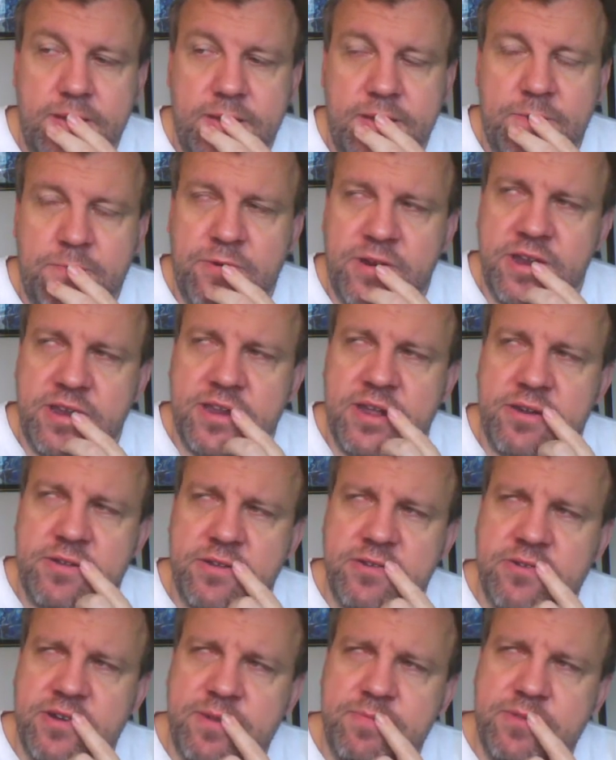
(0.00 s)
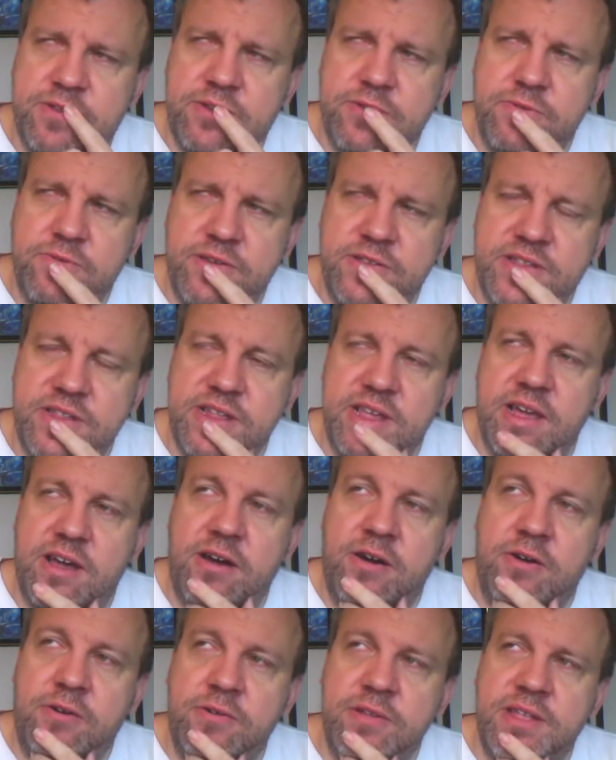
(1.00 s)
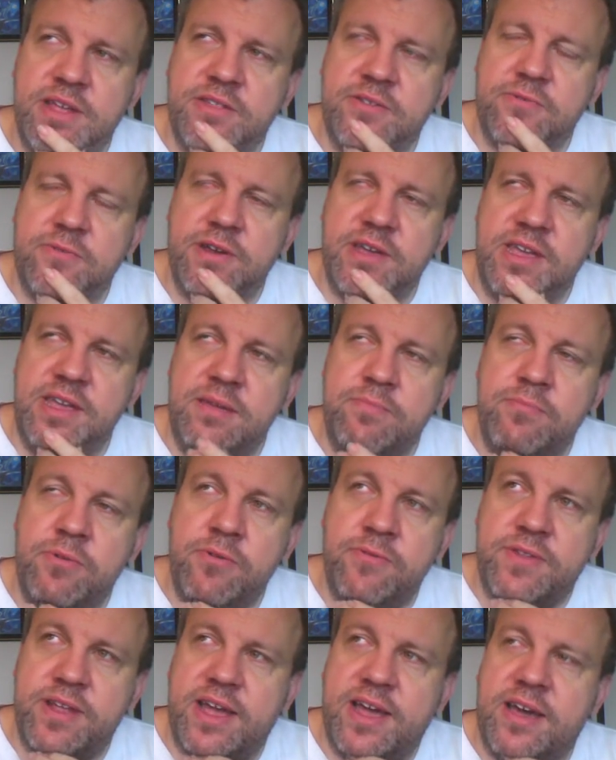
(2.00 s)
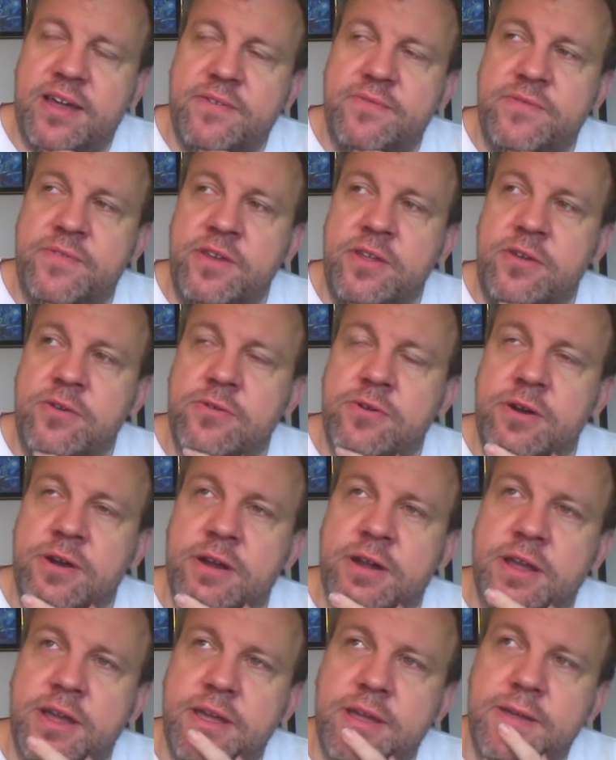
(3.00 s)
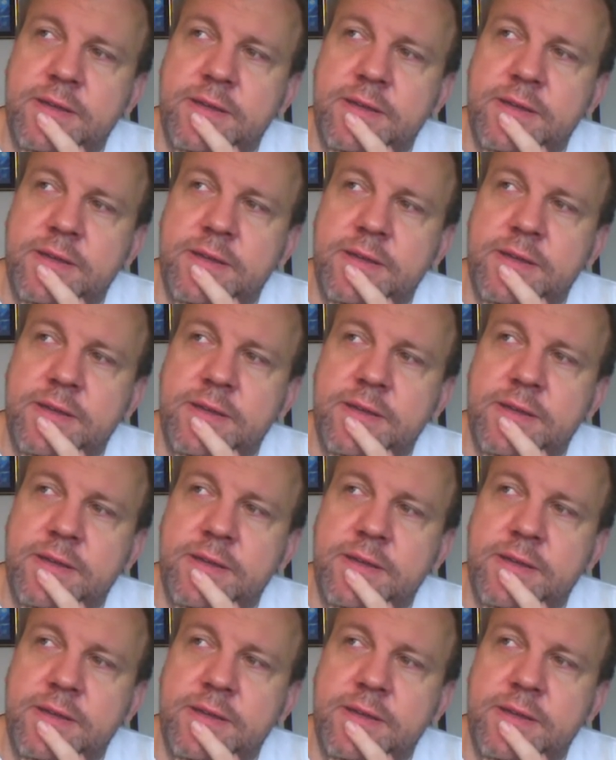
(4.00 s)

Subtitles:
And what did Donald Trump do recently? Oh, that's right, he moved out of New York.